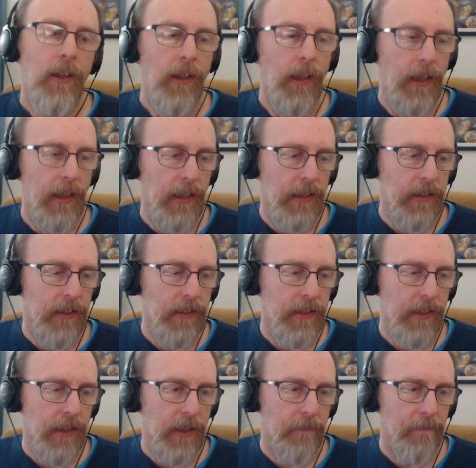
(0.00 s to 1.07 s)
And
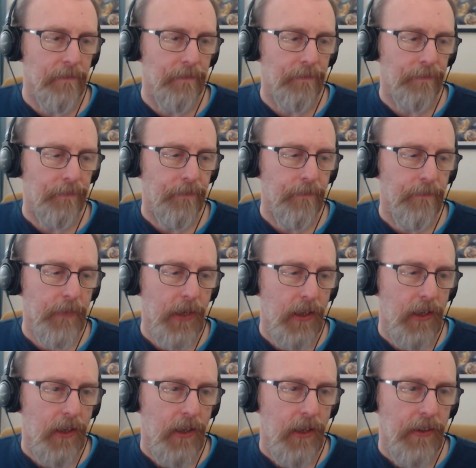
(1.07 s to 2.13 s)

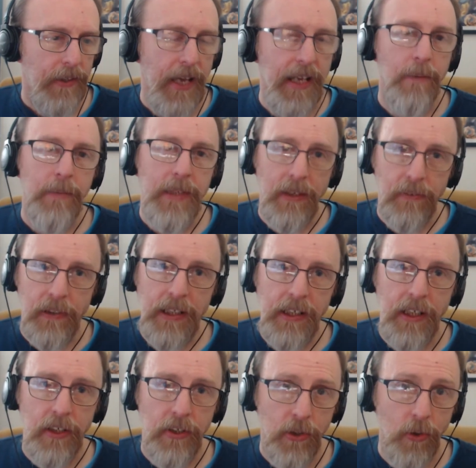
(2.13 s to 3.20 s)
that I'm definitely
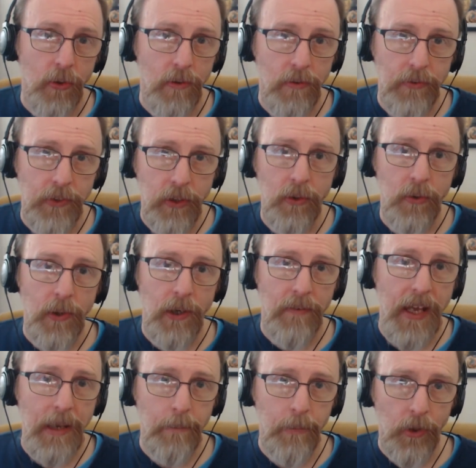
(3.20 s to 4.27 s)
going to do a review of
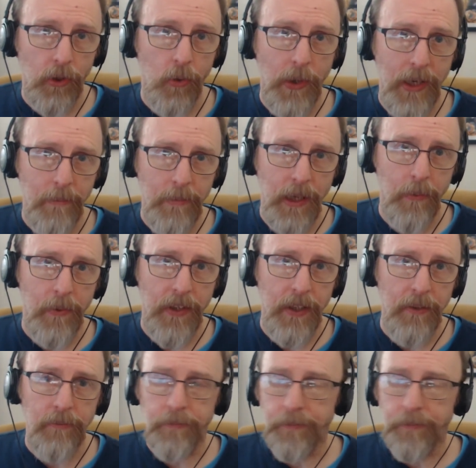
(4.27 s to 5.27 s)
that book when I'm done with it.